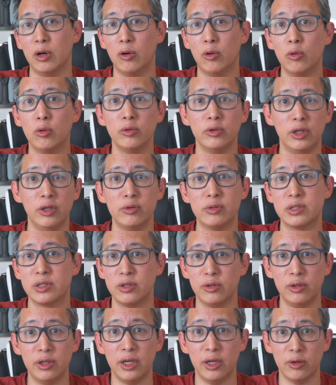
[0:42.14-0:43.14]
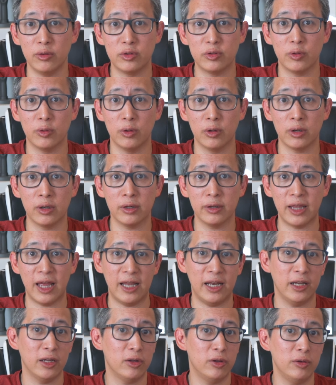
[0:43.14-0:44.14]
a whole new studio tour
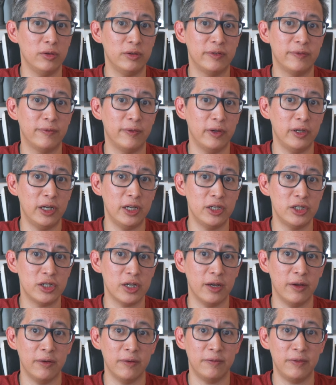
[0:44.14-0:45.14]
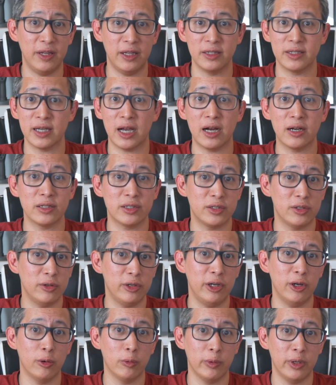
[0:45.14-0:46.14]
that includes footage of the entire
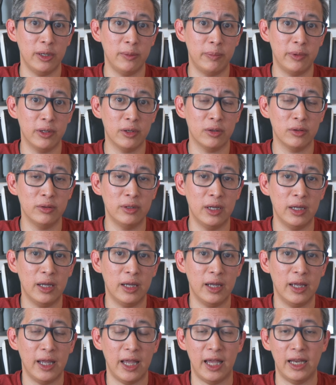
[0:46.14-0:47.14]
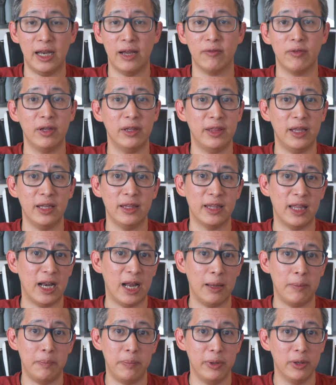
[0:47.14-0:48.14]
studio rebuild and everything that
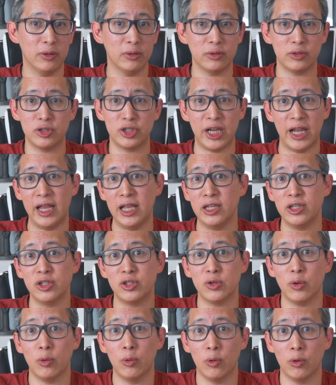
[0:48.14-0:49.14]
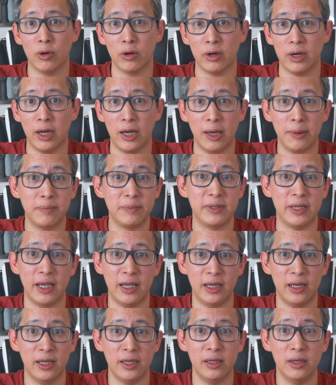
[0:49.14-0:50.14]
I built, changed, or
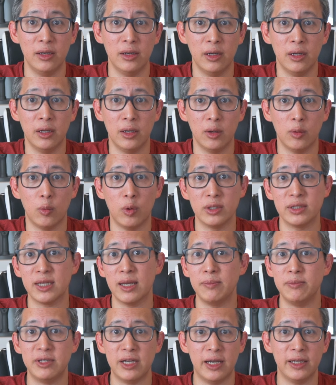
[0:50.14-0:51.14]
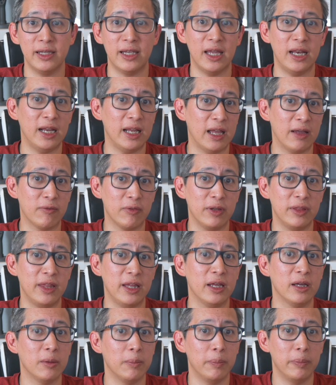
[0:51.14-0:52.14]
updated once I'm done getting
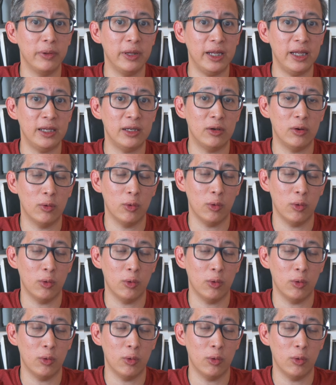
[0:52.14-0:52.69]
everything complete,